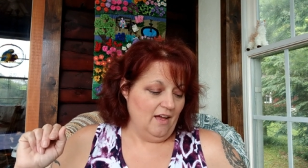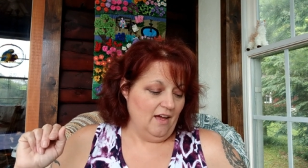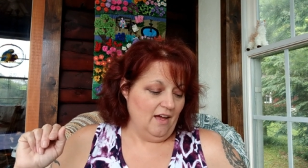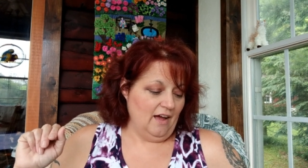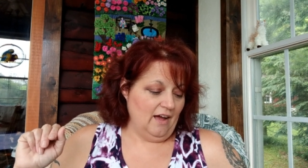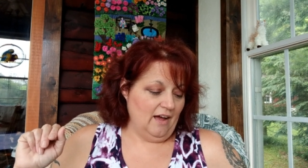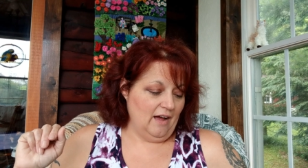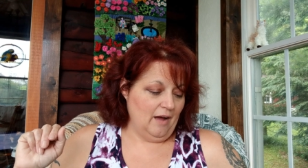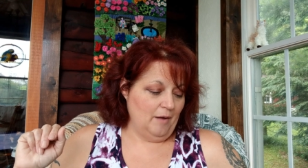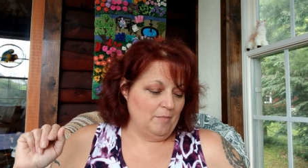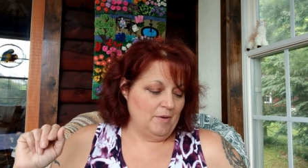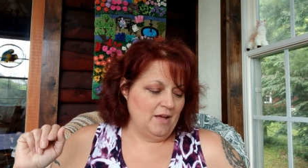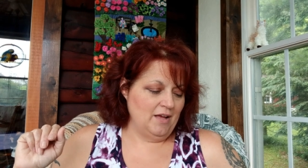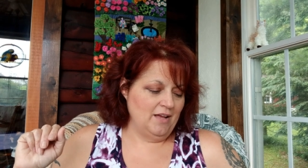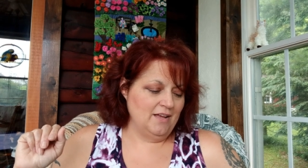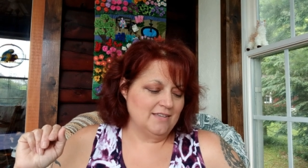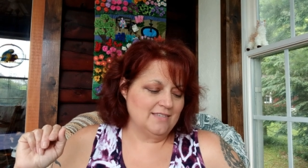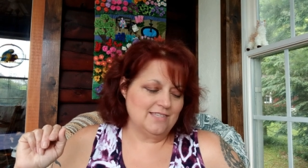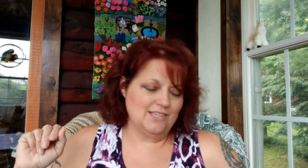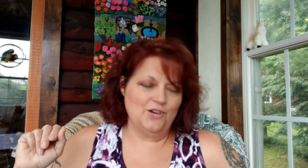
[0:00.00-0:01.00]
Um,
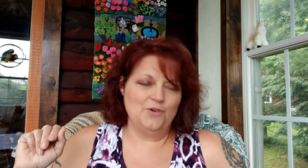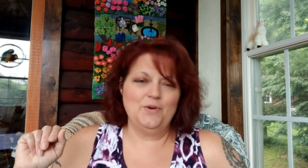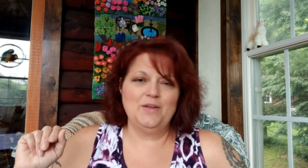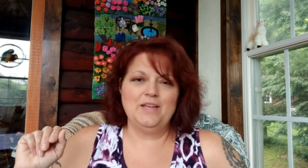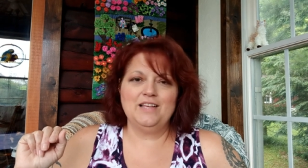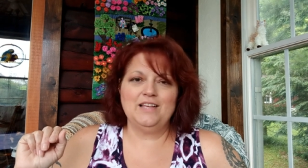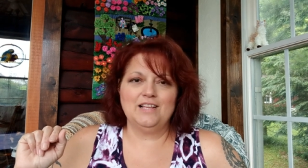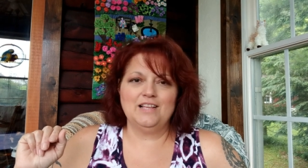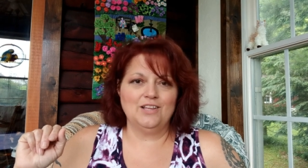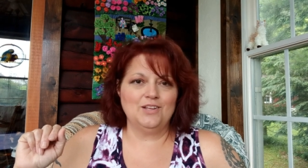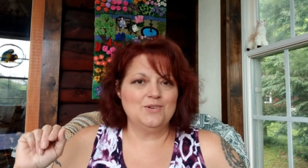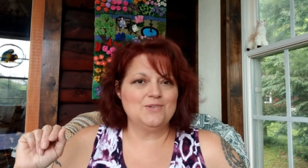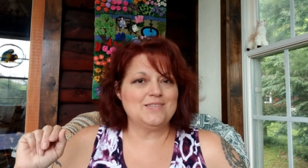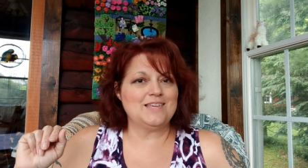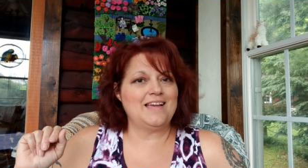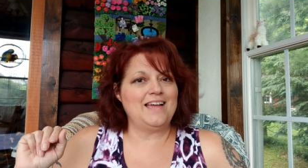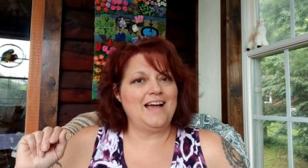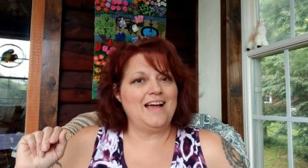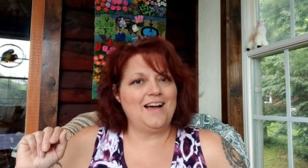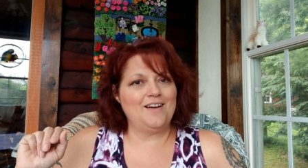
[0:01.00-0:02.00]
sewing clothes, I
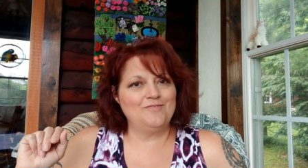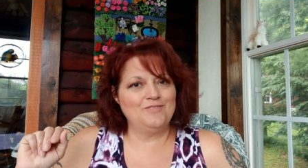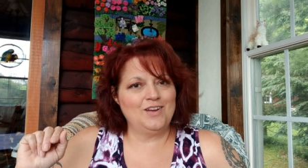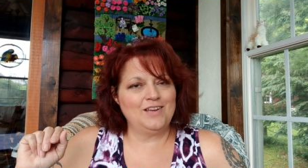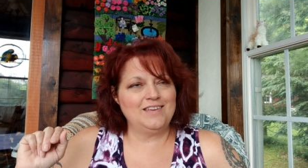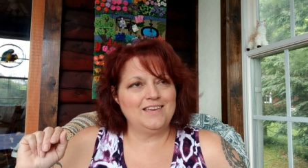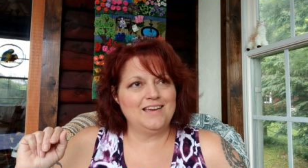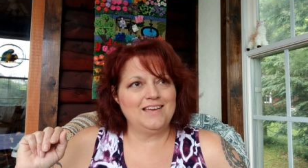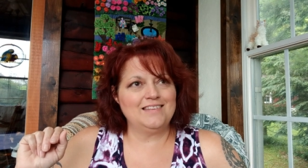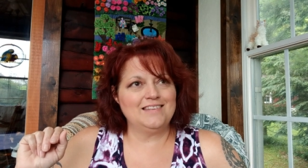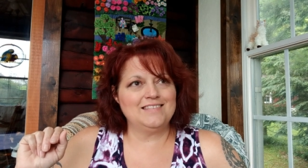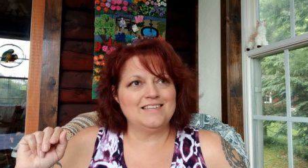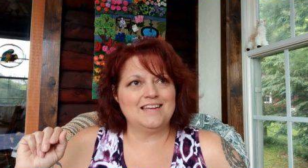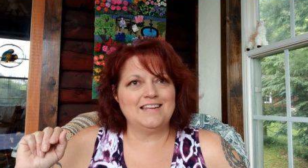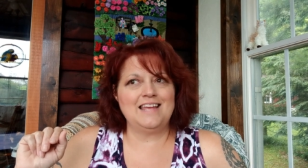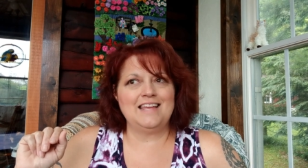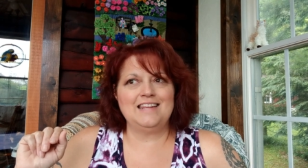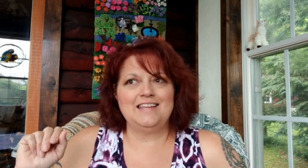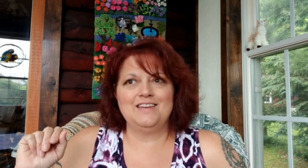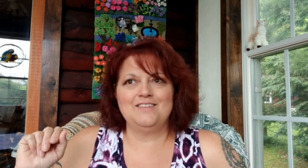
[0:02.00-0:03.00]
have not yet done
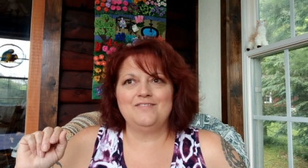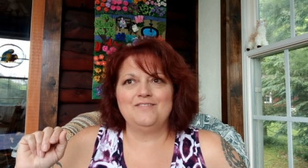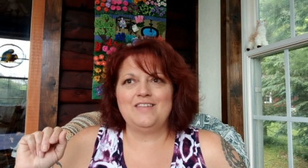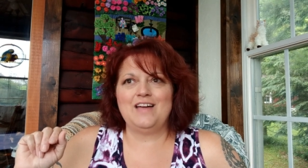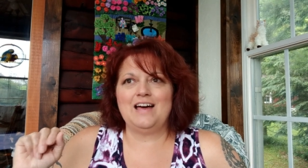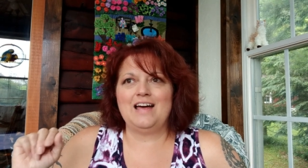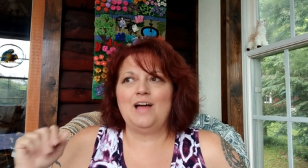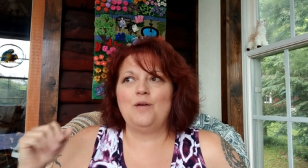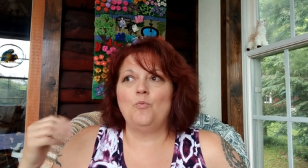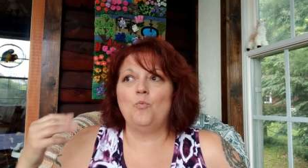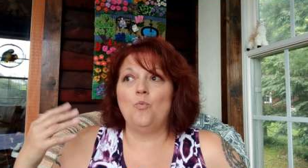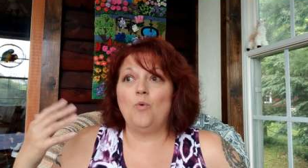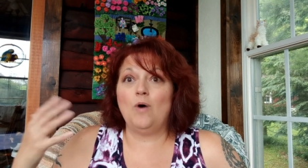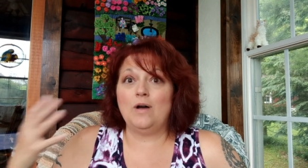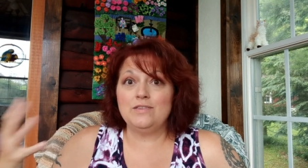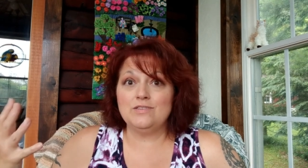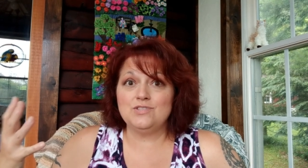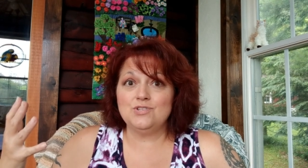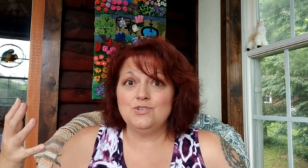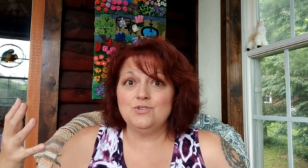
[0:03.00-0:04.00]
any of that. I
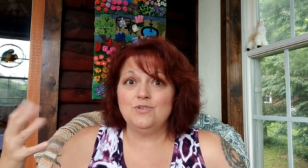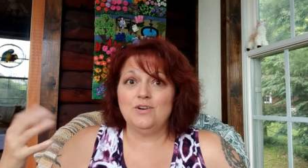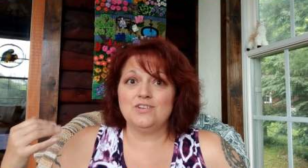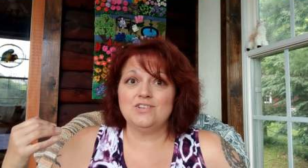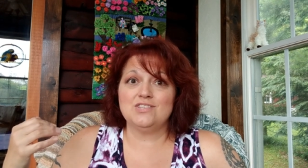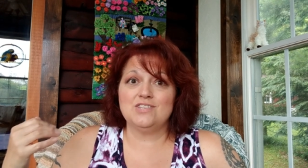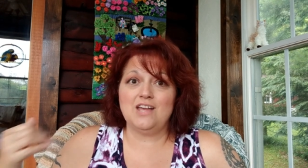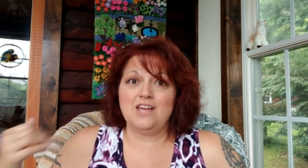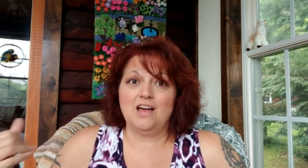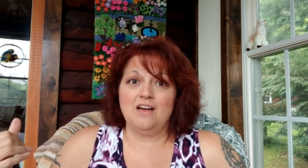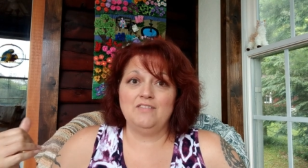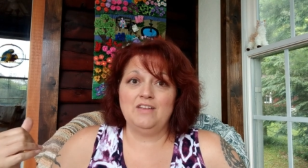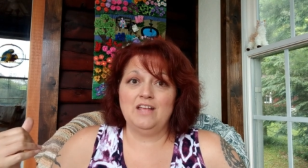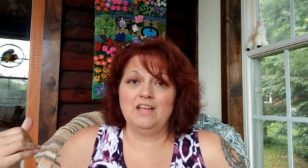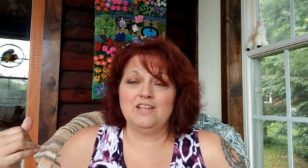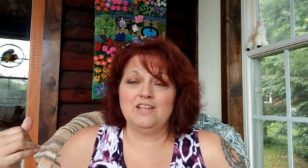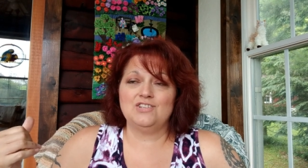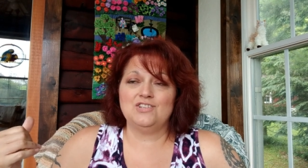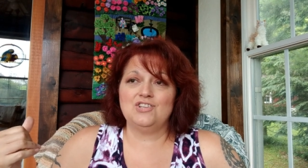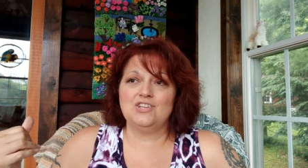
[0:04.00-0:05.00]
want to, I just haven't had
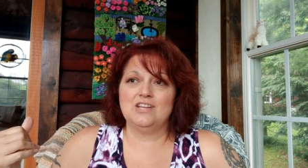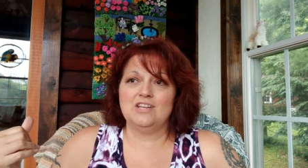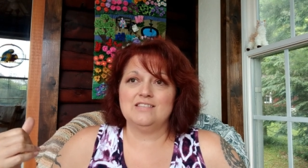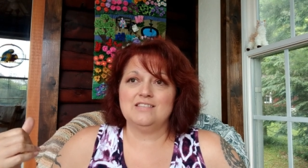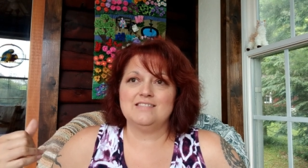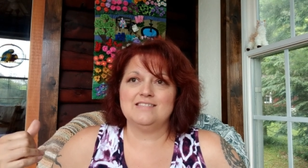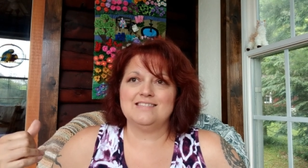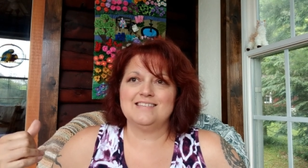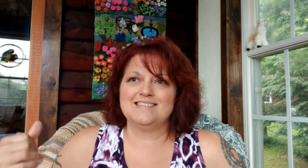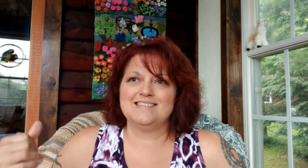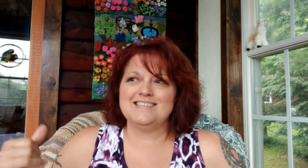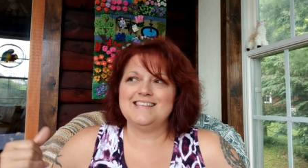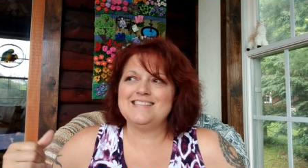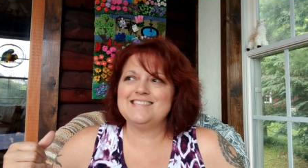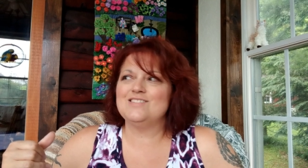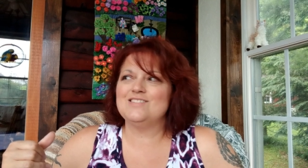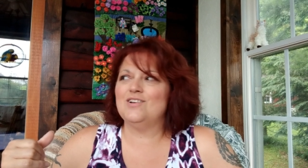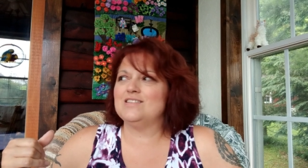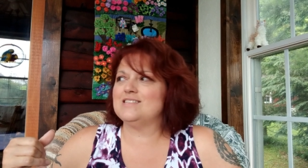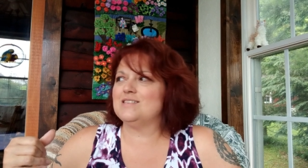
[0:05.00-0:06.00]
a chance because that's
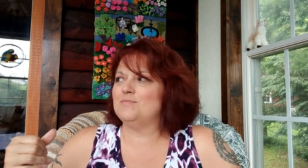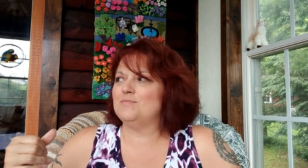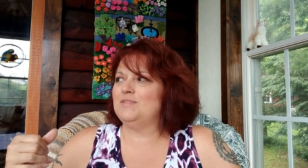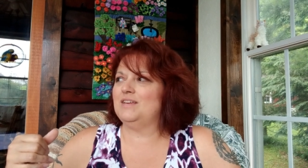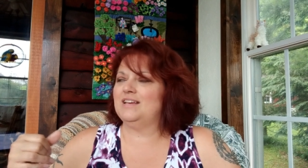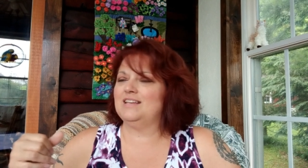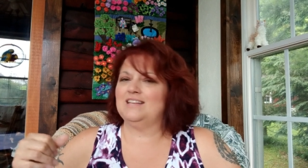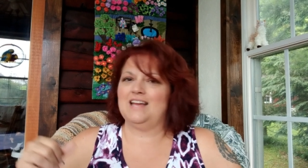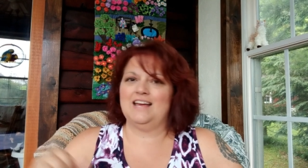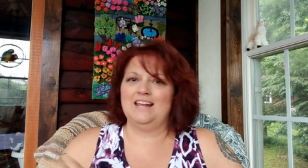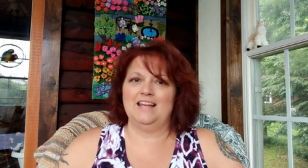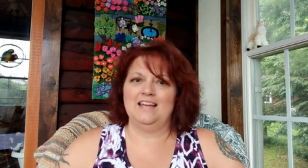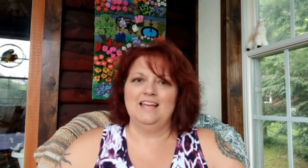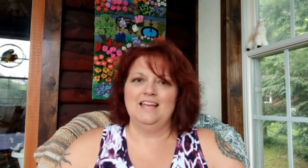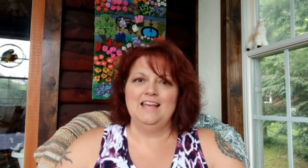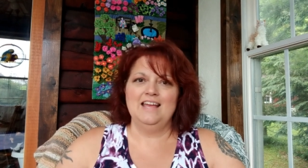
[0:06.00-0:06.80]
not something you can kind of